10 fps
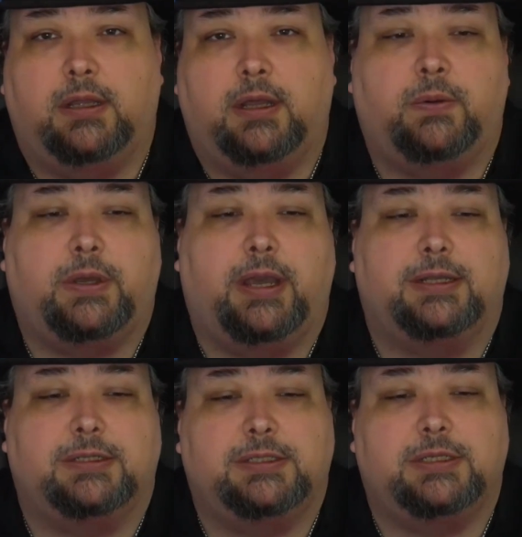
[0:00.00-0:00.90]

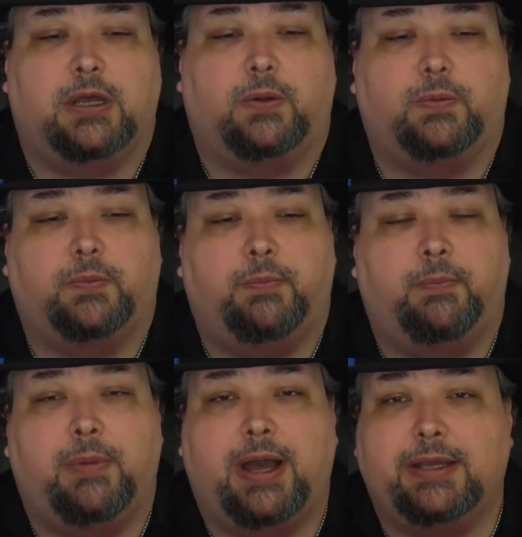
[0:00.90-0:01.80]
Okay, so
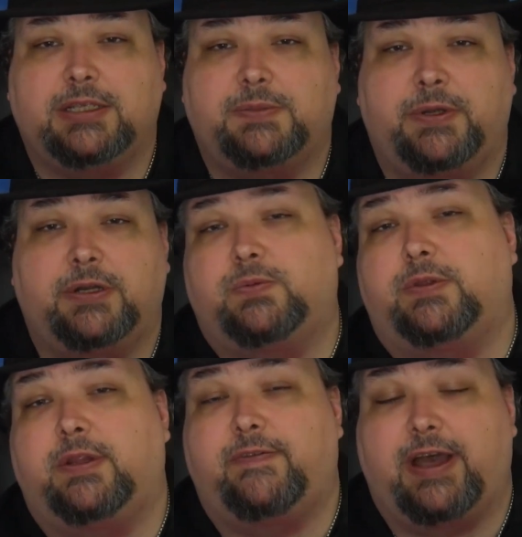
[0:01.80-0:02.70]
my experience
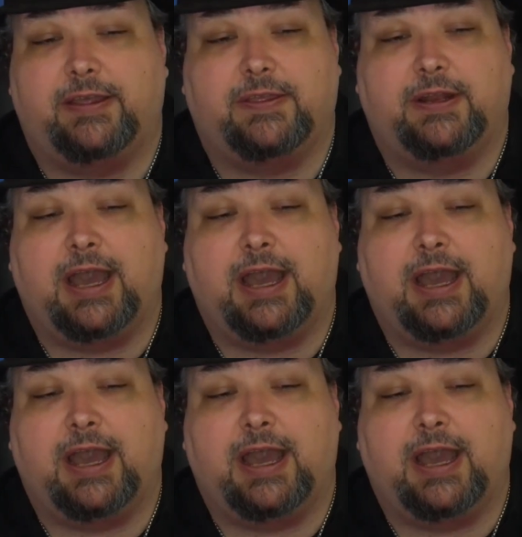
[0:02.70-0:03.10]
with Leviathan,